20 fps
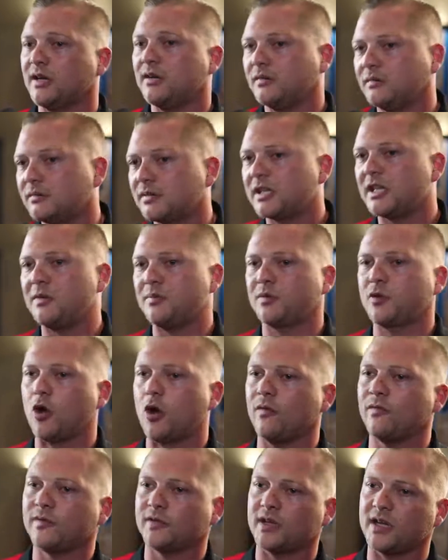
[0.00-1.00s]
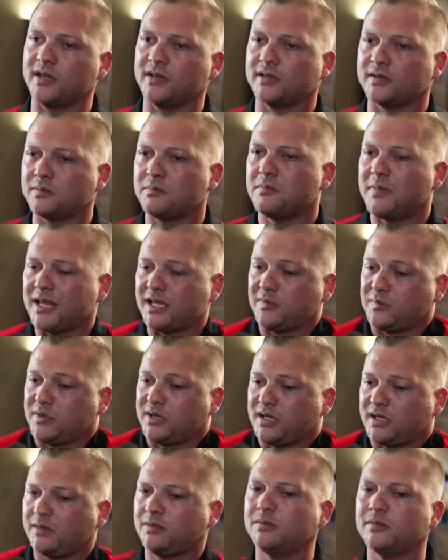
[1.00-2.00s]
and keep confident,
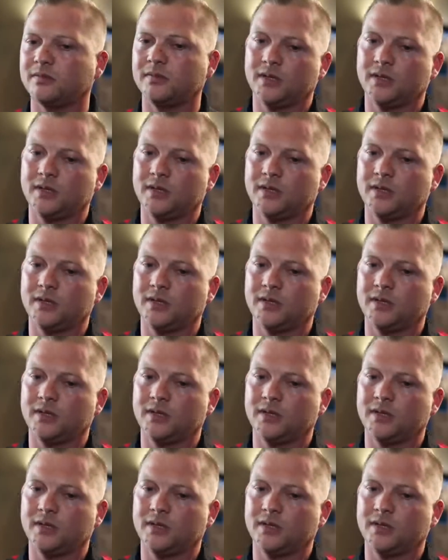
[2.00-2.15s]
maybe